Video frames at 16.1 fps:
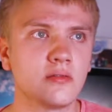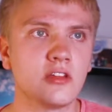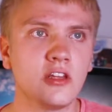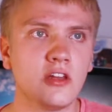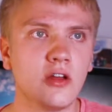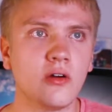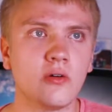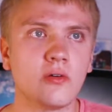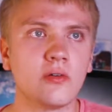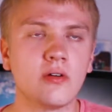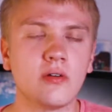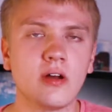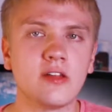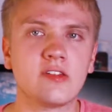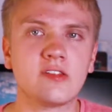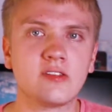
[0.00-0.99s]
you know,
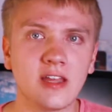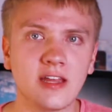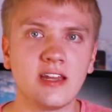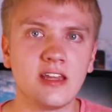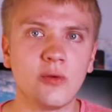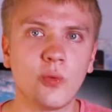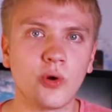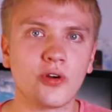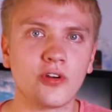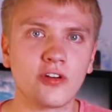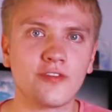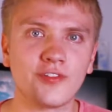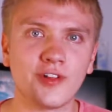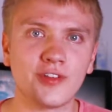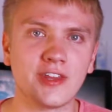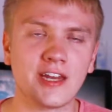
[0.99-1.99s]
a steady
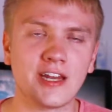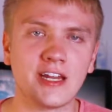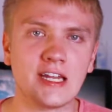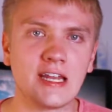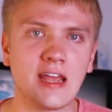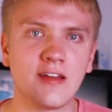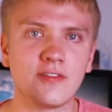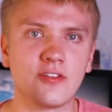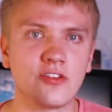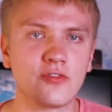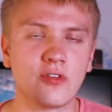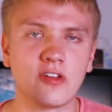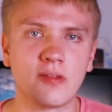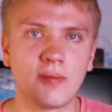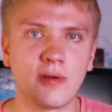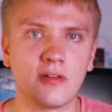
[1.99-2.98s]
workflow that I didn't have to
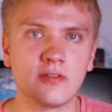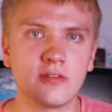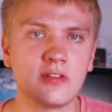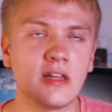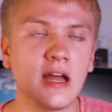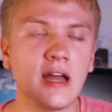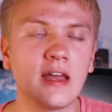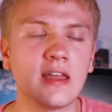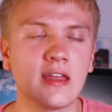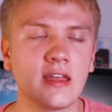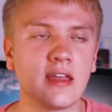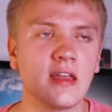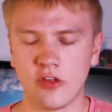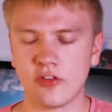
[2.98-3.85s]
stress about dying.